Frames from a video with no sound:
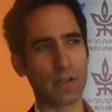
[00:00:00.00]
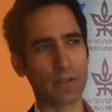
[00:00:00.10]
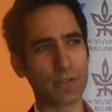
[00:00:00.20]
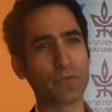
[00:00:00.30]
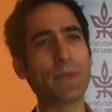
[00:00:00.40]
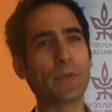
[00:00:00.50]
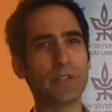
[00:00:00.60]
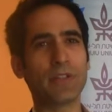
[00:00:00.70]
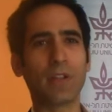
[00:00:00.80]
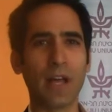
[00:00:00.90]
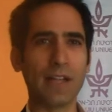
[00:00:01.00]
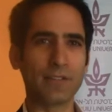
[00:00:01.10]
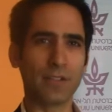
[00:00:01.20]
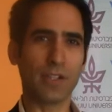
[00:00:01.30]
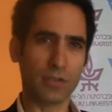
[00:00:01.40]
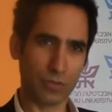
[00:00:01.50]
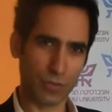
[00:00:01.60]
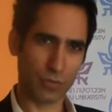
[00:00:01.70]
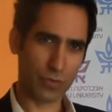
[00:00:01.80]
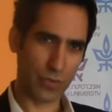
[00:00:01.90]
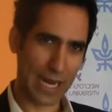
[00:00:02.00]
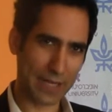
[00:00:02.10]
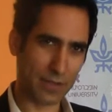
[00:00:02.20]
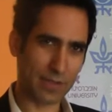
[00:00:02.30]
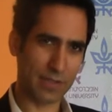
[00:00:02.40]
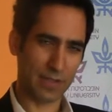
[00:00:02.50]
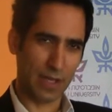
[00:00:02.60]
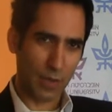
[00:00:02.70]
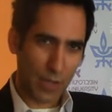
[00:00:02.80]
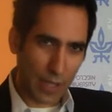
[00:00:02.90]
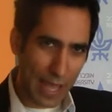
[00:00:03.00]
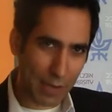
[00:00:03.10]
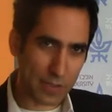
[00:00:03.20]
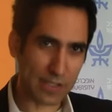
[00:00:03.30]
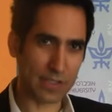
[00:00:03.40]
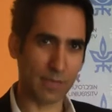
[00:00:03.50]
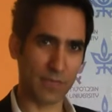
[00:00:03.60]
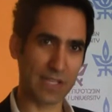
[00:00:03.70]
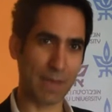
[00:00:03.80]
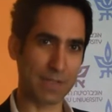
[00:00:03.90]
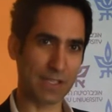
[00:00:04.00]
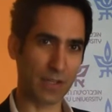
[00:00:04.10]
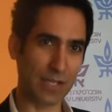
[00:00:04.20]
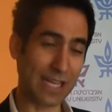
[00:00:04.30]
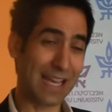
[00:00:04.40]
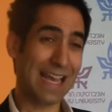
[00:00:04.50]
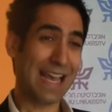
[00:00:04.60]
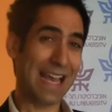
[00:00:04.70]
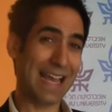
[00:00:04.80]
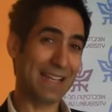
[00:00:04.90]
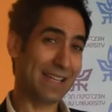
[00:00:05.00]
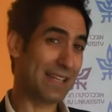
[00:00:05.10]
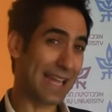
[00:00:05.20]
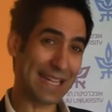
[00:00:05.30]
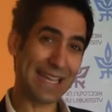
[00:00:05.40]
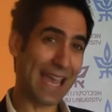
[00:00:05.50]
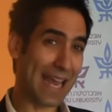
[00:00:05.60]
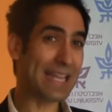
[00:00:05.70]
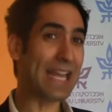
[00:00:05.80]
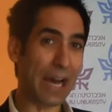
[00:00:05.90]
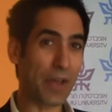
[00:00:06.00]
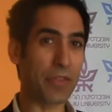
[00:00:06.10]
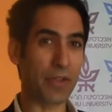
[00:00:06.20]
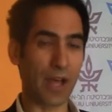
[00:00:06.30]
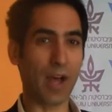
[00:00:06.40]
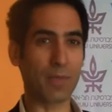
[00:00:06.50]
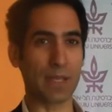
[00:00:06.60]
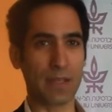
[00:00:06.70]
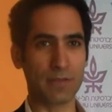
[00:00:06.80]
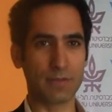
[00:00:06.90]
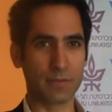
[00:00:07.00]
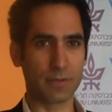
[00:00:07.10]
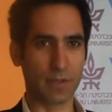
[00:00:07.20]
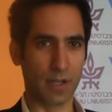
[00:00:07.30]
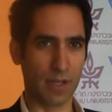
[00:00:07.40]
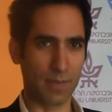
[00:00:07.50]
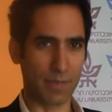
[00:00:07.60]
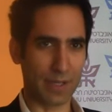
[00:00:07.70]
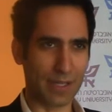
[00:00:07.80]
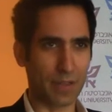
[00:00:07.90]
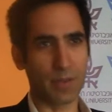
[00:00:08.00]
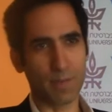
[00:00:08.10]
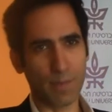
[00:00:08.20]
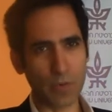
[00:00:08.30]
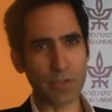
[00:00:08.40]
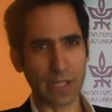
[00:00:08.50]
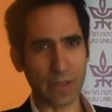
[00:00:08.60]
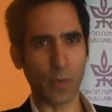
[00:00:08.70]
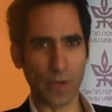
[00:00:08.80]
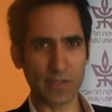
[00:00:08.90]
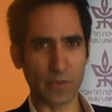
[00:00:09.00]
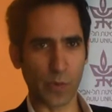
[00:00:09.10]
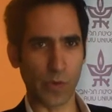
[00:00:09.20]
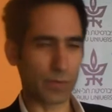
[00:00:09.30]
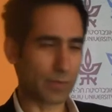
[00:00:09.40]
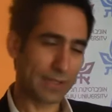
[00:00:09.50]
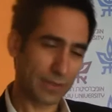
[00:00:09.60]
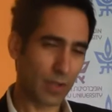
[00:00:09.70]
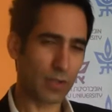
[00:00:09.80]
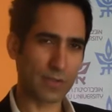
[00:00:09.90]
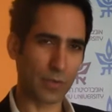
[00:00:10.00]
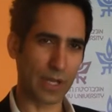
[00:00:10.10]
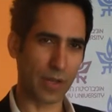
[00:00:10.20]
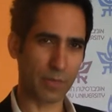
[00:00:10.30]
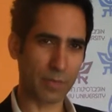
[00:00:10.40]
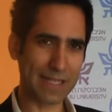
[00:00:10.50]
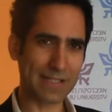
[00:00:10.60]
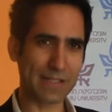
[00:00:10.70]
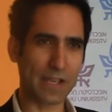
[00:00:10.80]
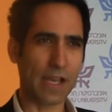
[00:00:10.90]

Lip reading: contributed a lot to create this ecosystem of cybersecurity, and like any other army, mostly in the Western world, but also in other places,